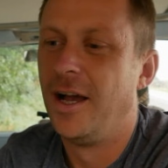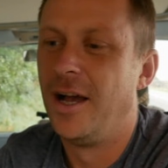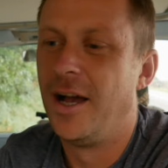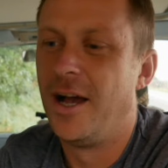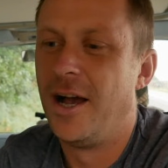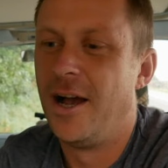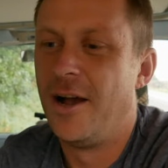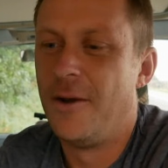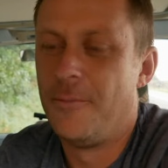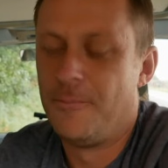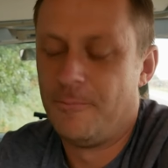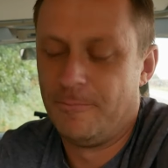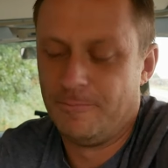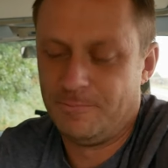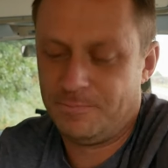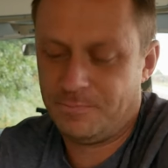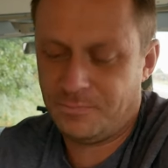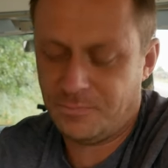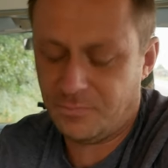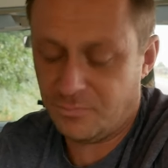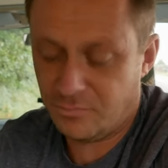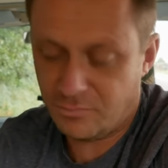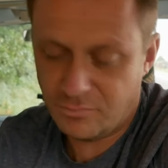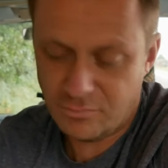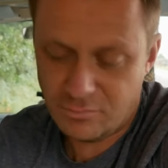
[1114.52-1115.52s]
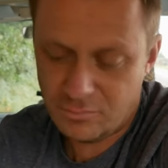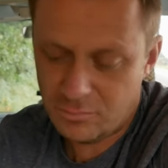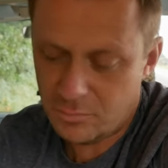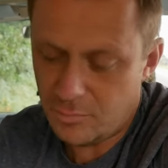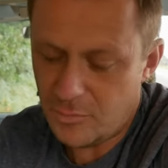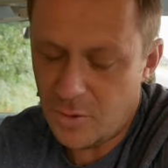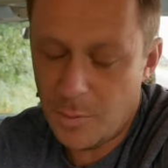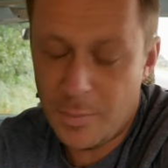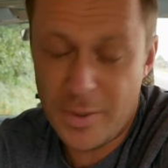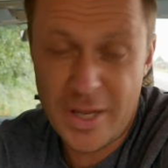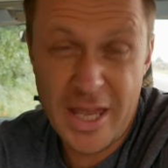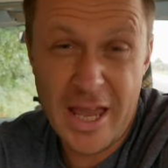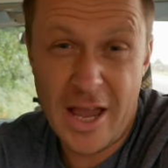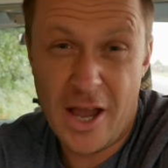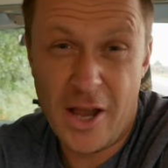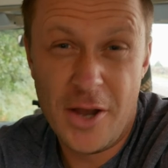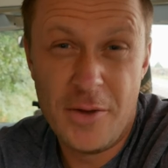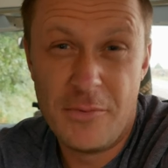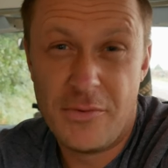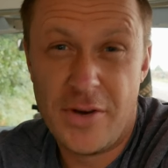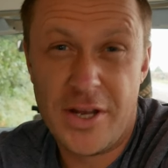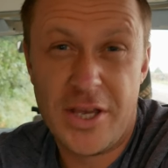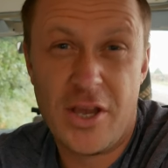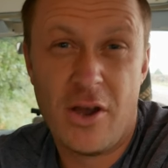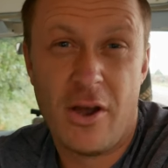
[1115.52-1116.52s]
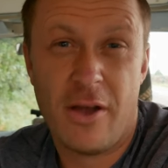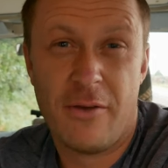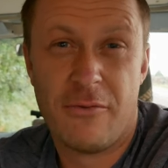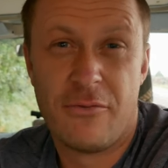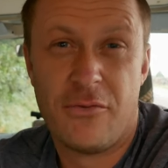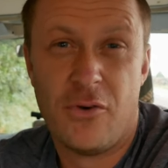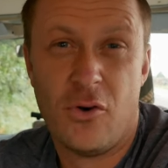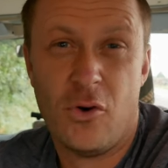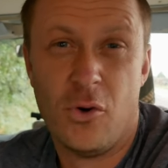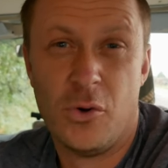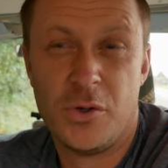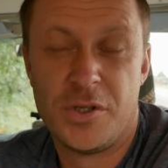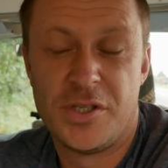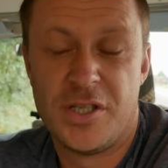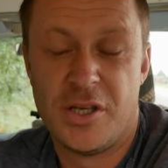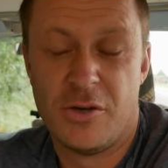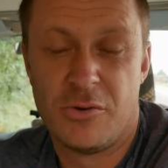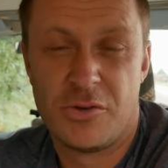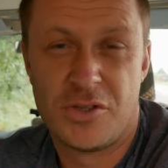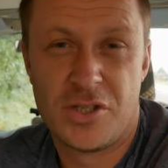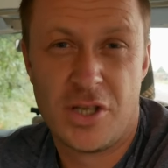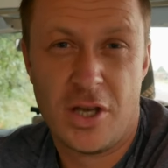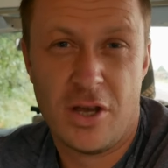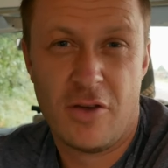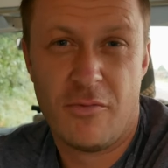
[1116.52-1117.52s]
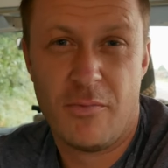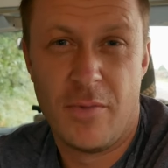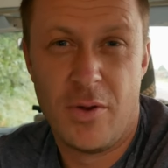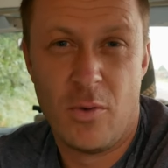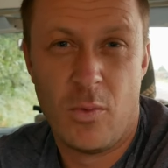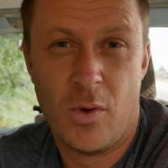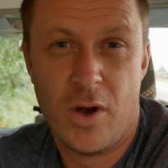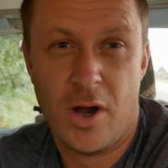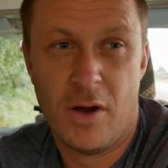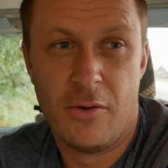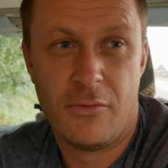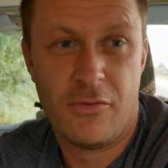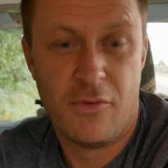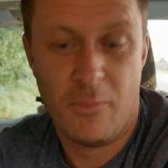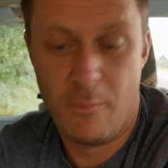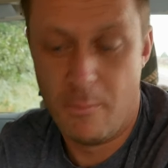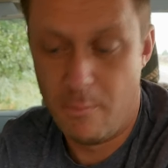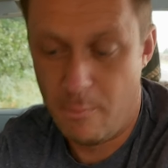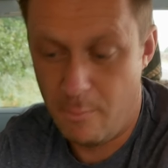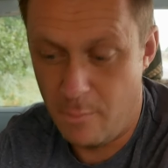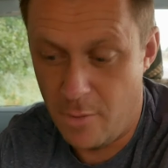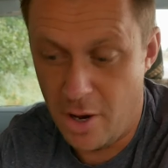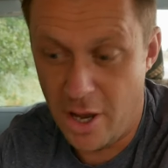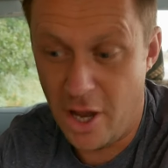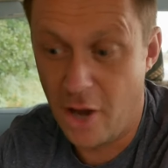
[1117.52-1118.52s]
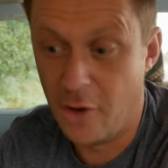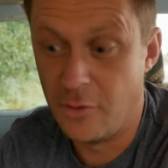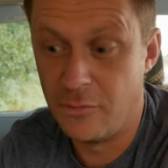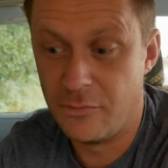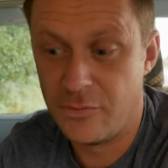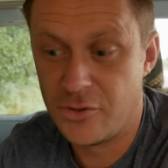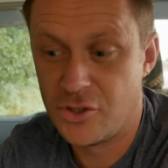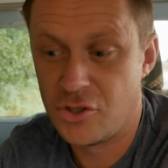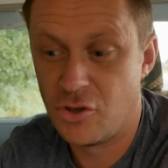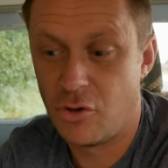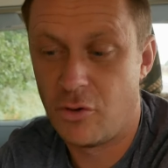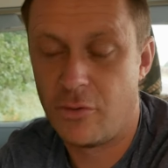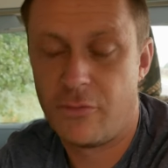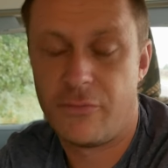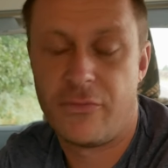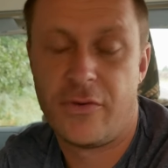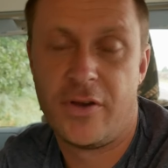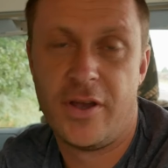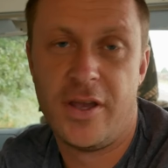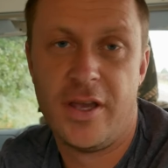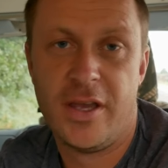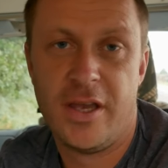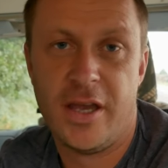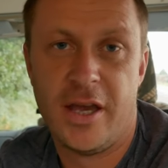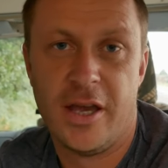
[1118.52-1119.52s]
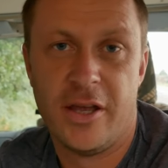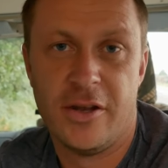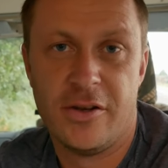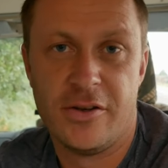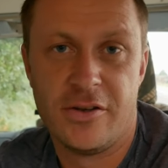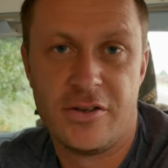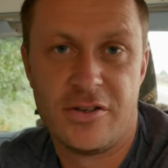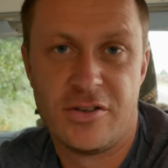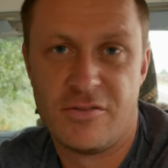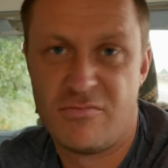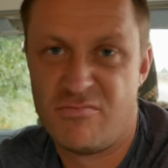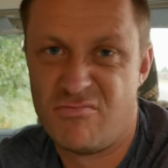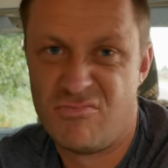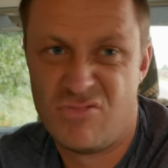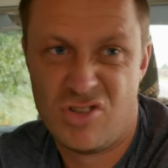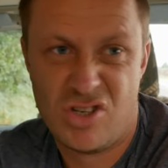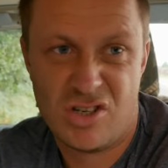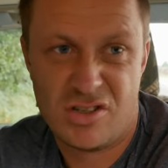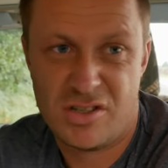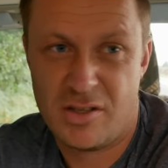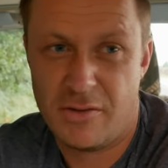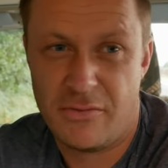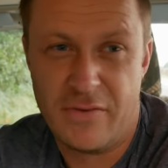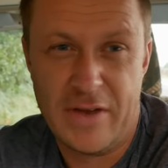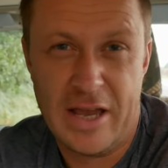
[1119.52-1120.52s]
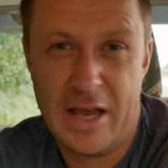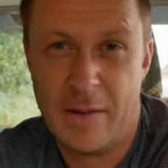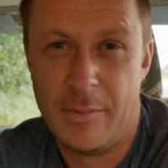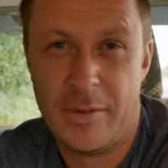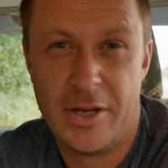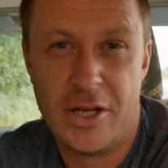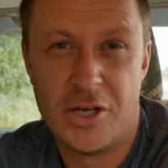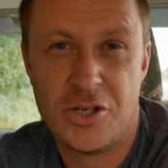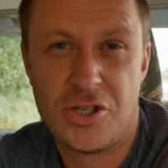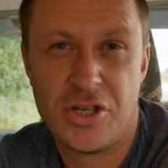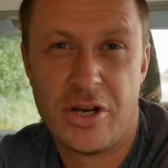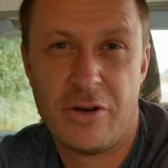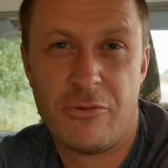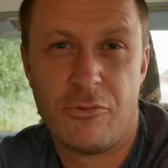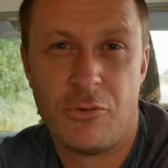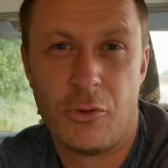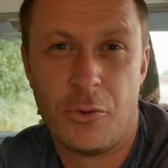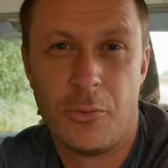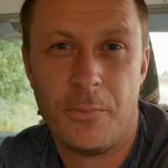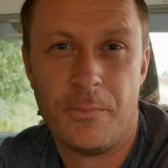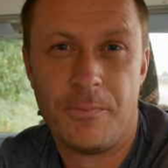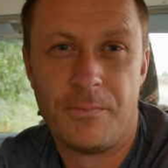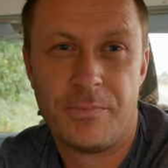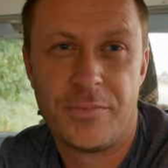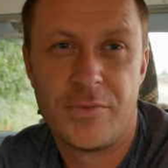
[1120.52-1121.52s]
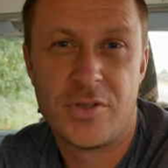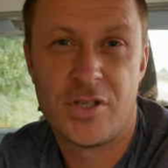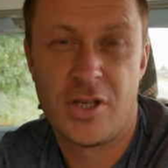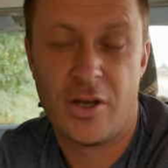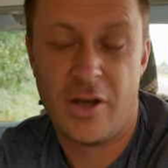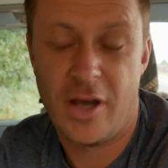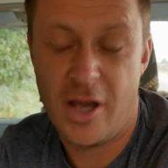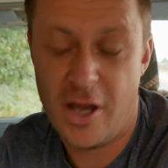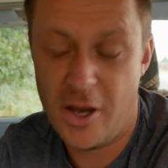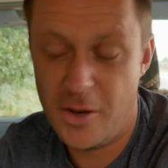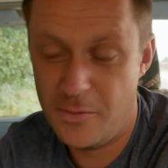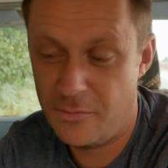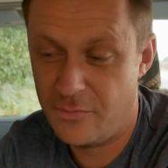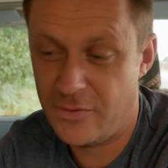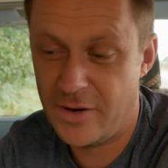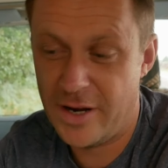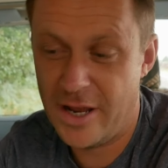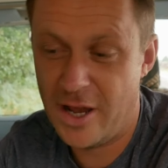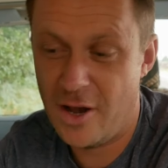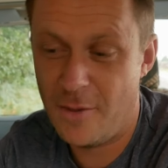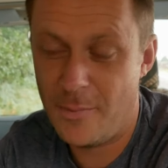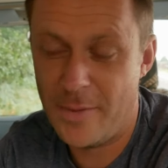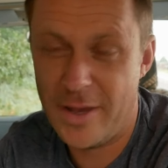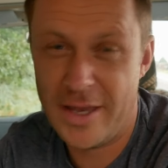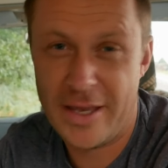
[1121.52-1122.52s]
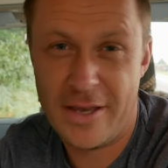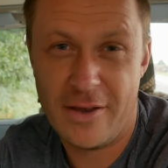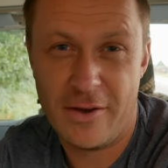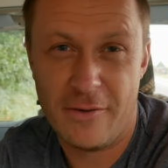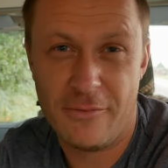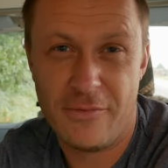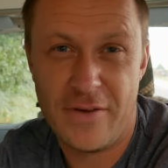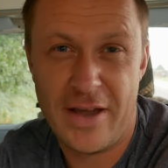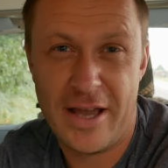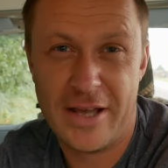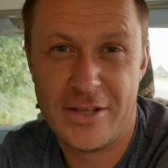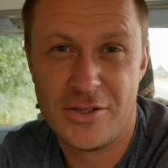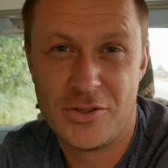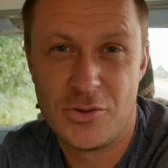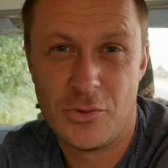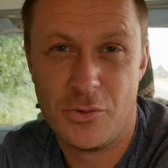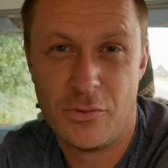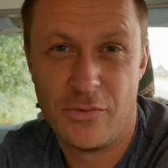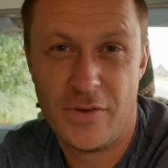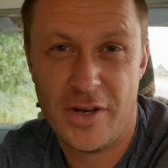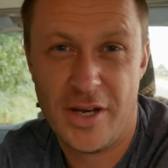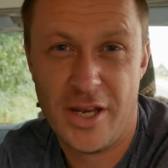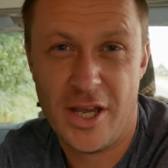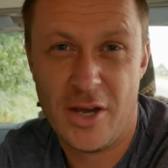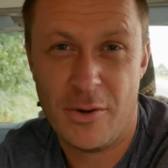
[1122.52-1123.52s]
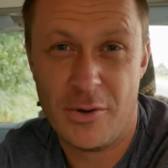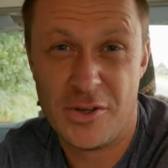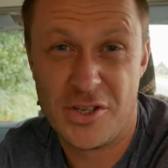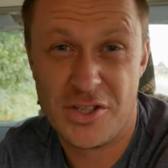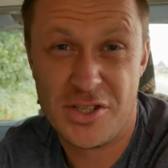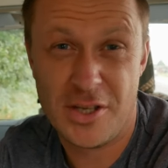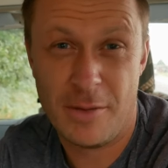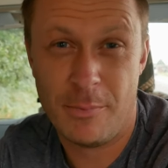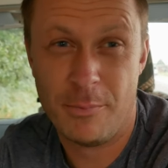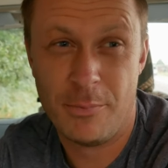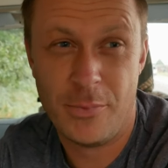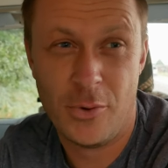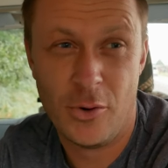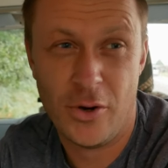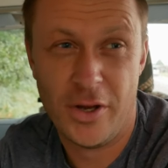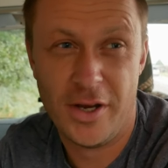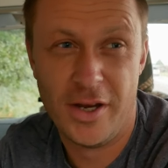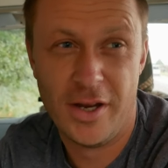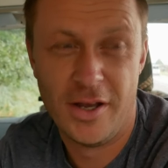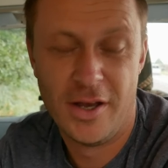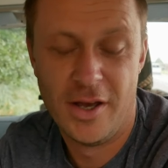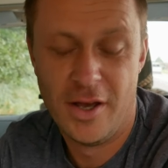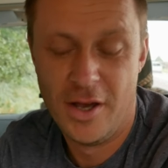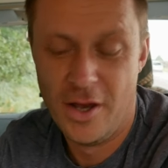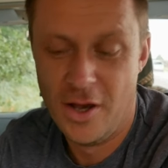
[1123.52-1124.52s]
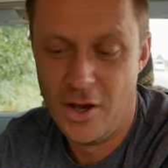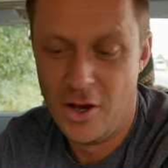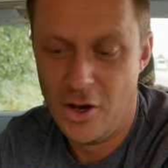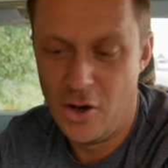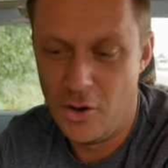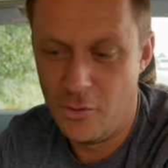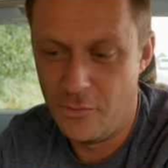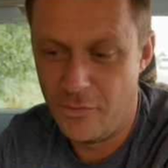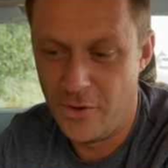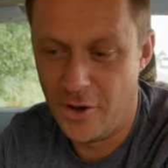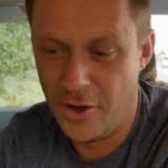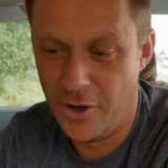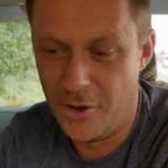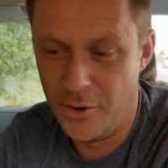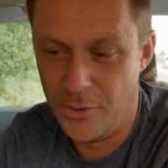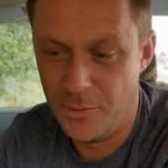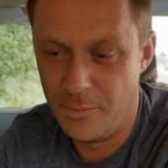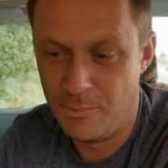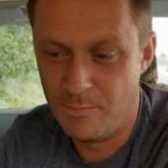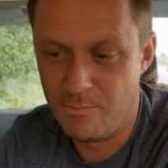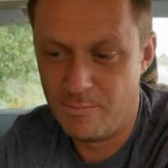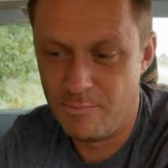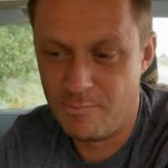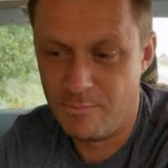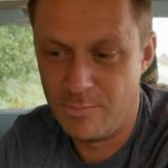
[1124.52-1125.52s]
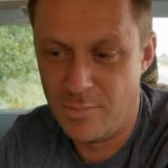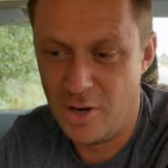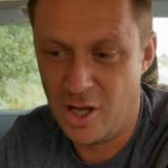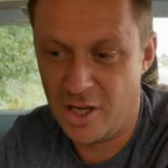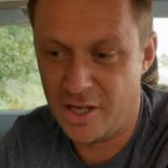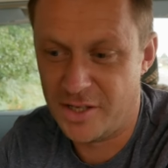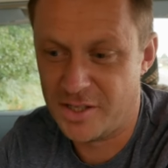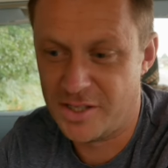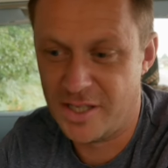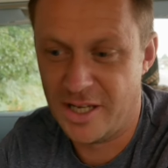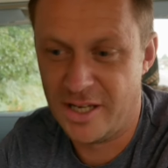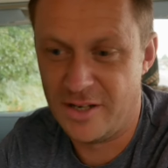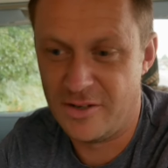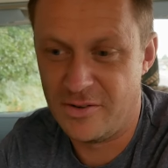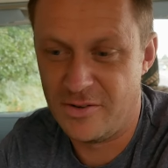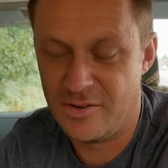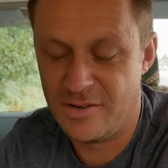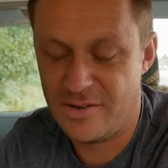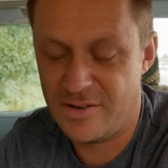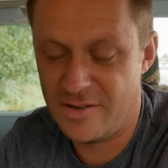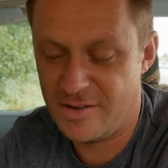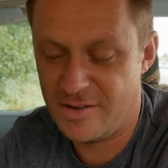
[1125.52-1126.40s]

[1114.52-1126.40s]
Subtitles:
But yeah, hopefully going forwards, it'll serve me well for my own photography and just the family in general. So hopefully I'll make a van tour video at some point. Although, like I said,